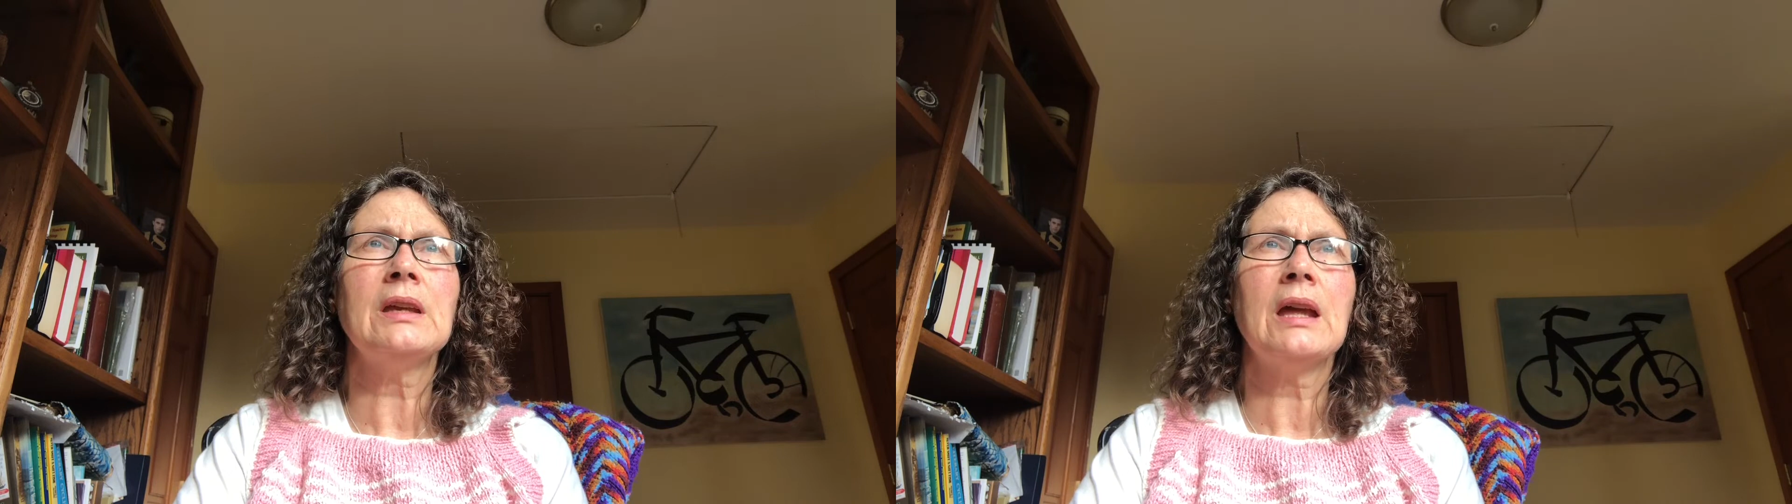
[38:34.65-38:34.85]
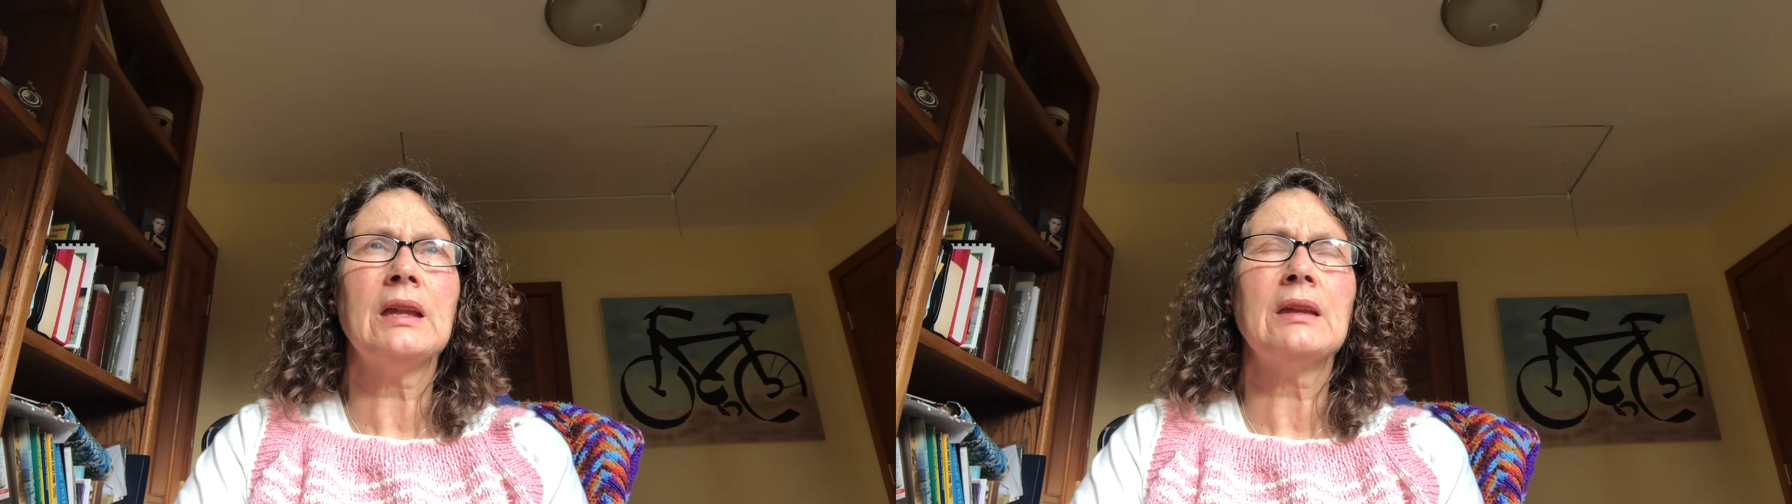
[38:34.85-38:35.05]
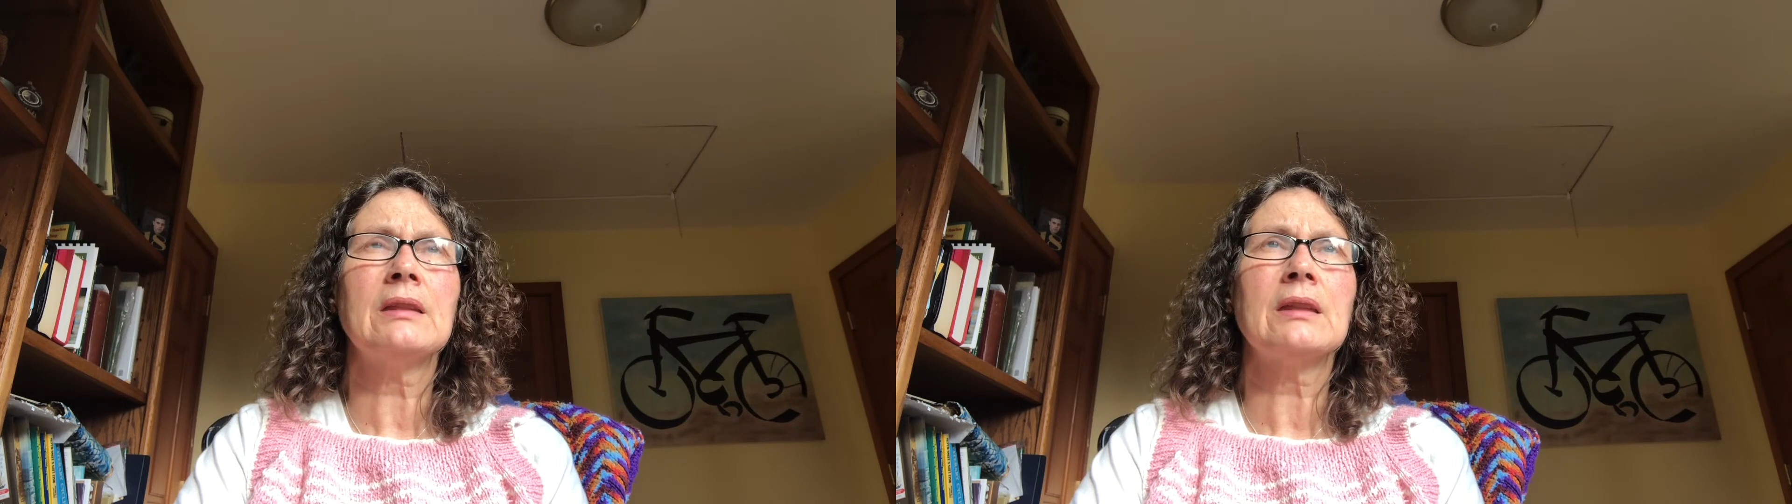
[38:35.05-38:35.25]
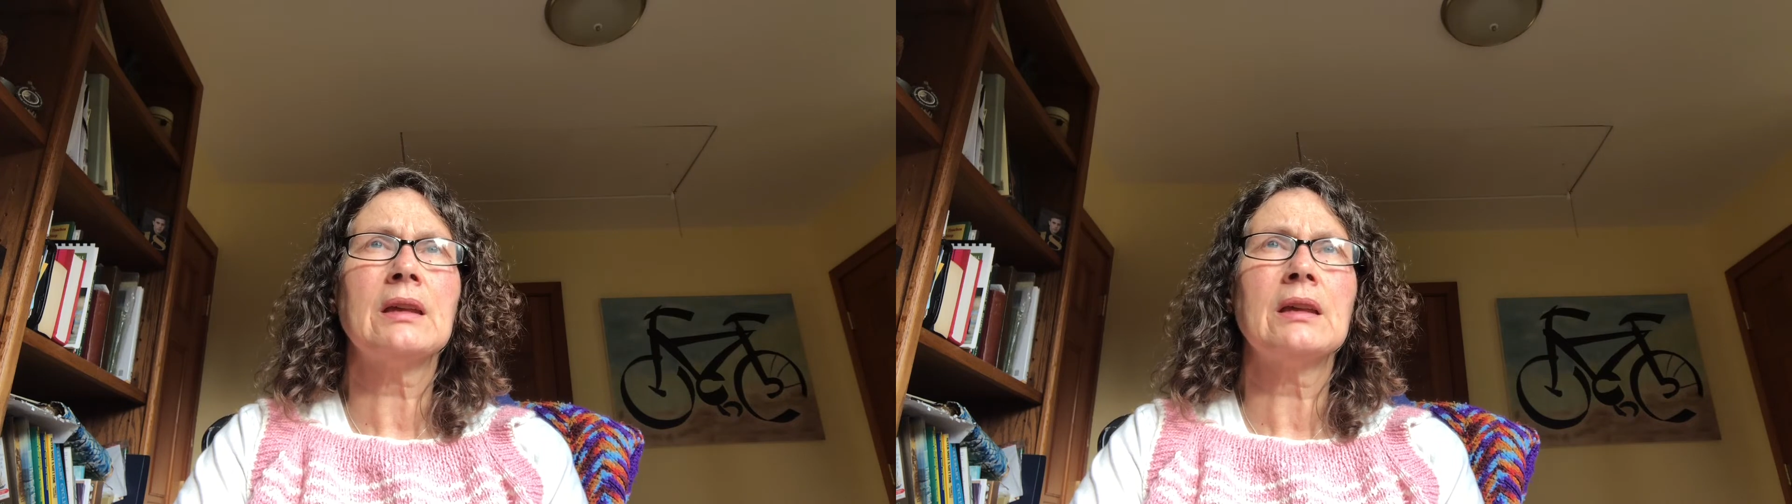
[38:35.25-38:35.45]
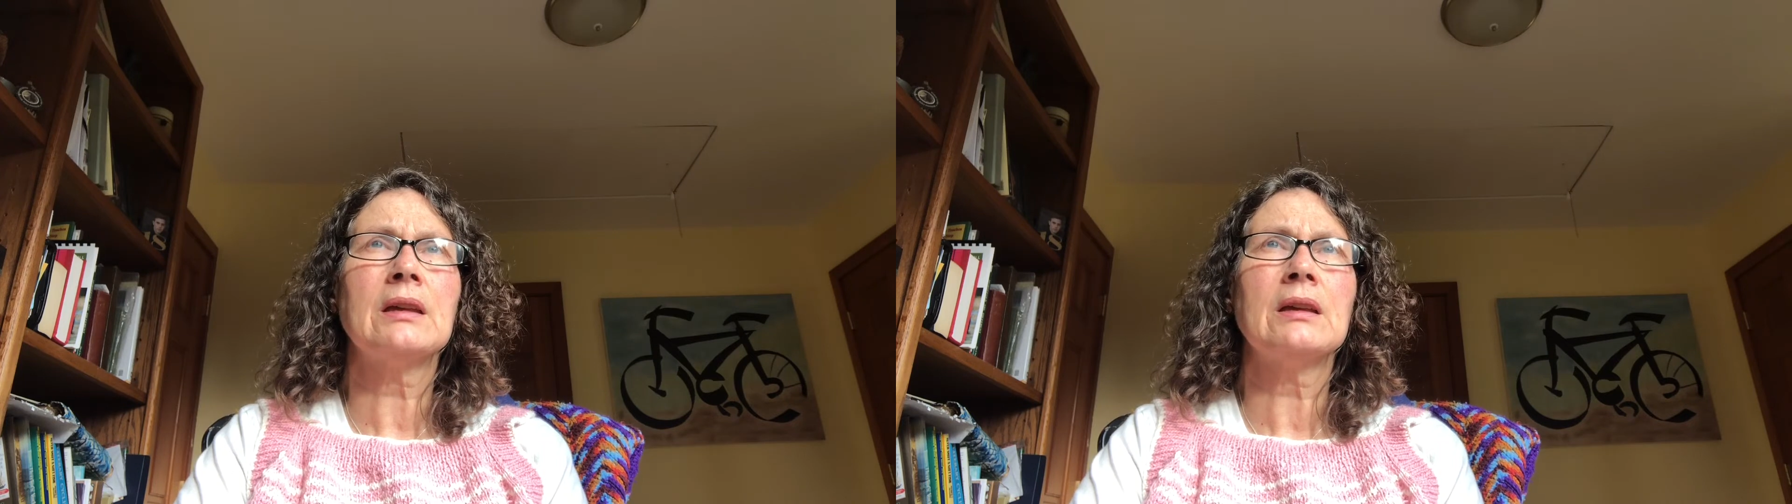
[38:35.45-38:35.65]

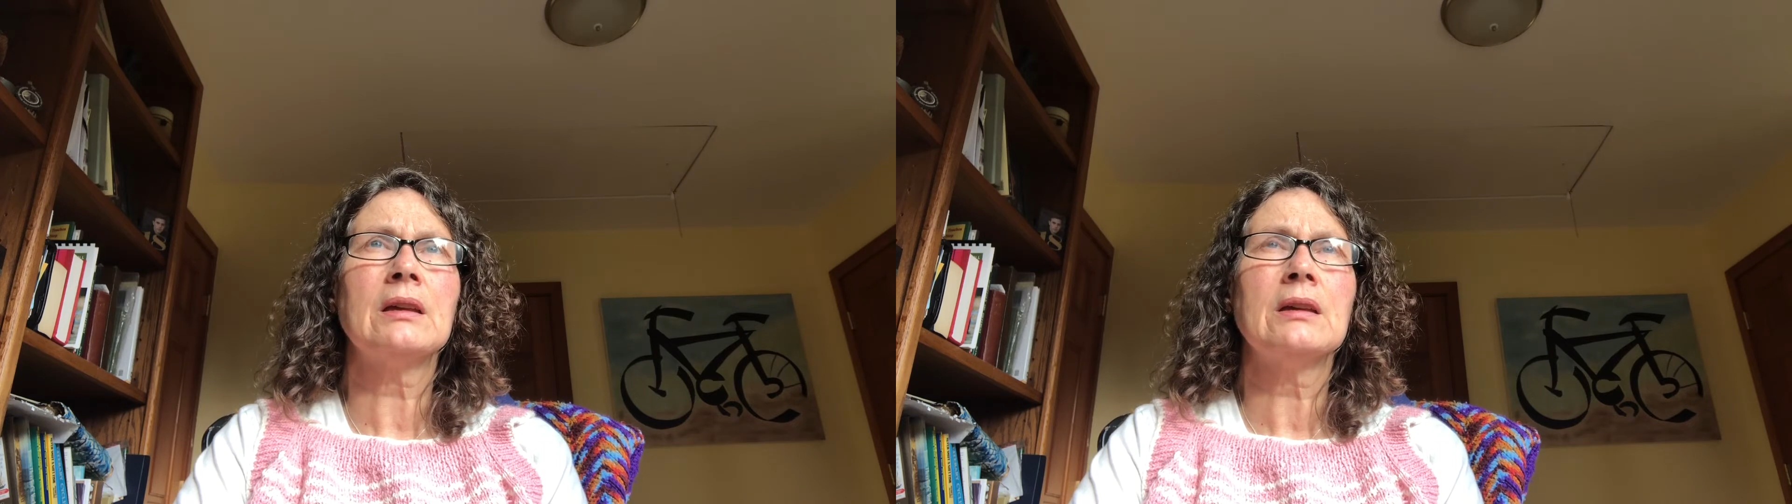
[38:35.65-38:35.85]
anything